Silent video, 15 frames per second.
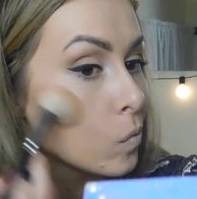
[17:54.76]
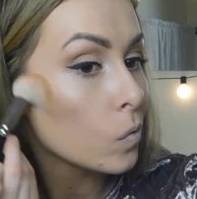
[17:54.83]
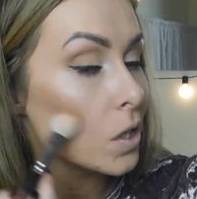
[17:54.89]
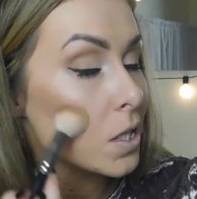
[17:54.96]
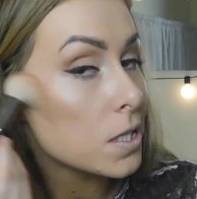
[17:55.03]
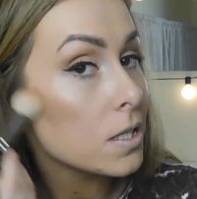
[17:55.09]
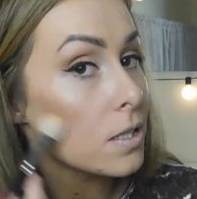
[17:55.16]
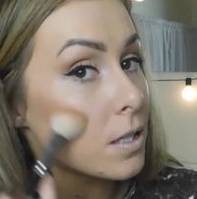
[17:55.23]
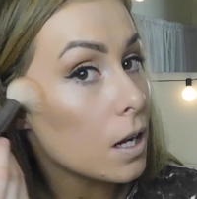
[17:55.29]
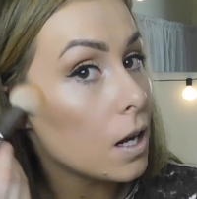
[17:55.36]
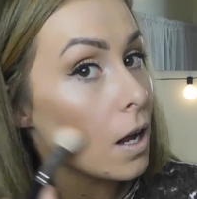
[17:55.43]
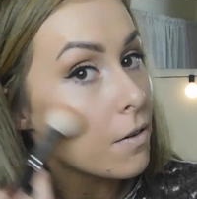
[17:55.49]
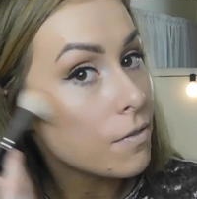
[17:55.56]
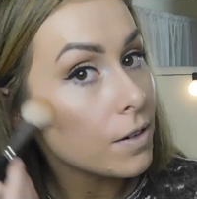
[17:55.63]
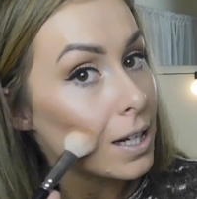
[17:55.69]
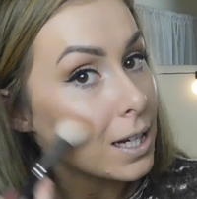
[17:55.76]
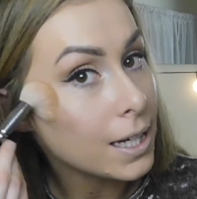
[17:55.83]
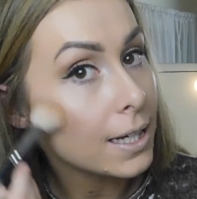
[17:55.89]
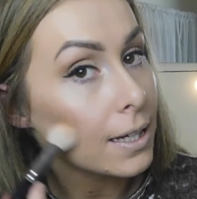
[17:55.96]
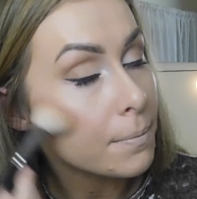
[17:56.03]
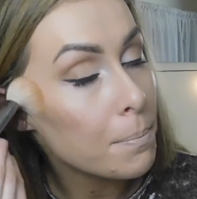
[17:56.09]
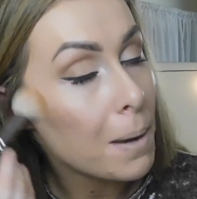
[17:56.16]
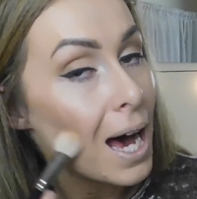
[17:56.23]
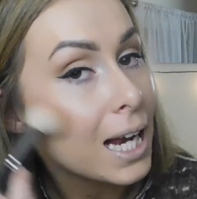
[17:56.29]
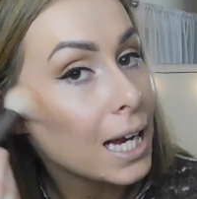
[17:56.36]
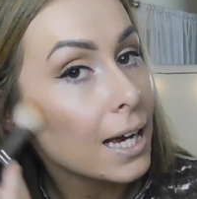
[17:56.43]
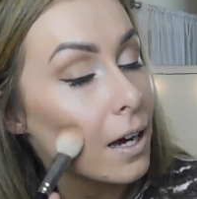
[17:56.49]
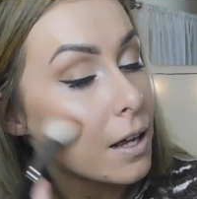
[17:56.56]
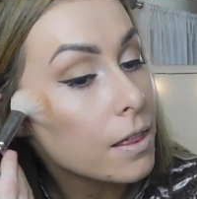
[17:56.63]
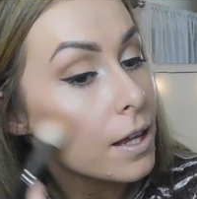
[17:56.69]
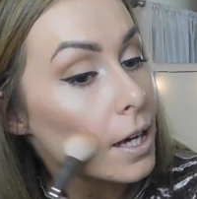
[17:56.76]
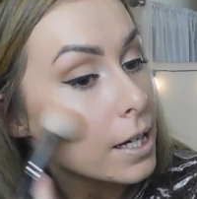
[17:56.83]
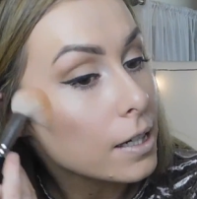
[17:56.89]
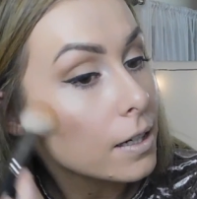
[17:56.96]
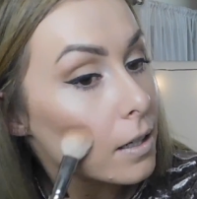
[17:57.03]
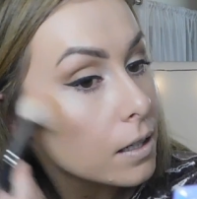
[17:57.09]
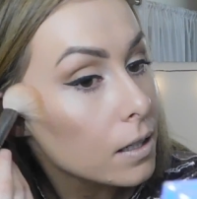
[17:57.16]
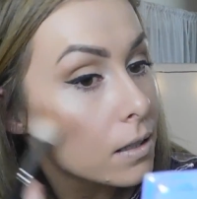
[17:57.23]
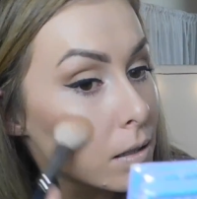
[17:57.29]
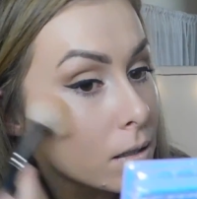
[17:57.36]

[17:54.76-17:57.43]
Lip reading: This is a lovely palette, I think.